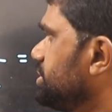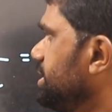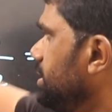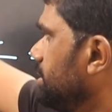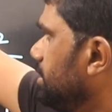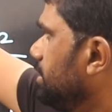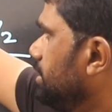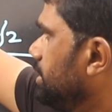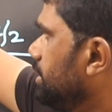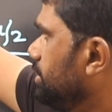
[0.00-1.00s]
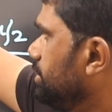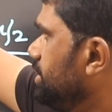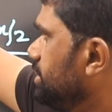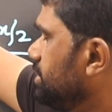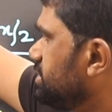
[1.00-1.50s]
see,
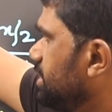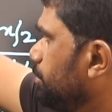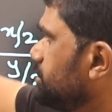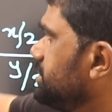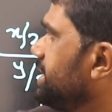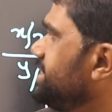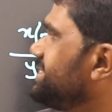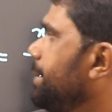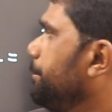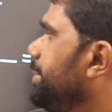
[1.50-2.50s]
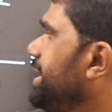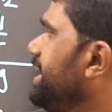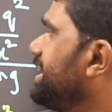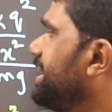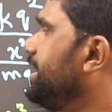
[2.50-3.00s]
suppose there is a
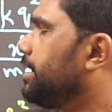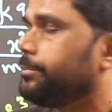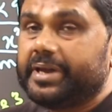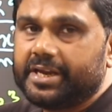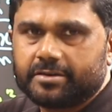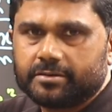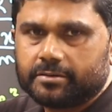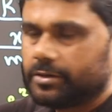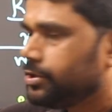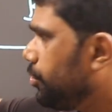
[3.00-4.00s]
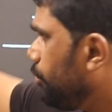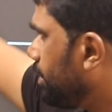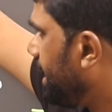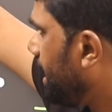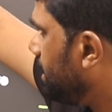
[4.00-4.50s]
bead here, bead.
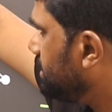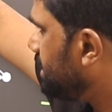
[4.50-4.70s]
Okay, and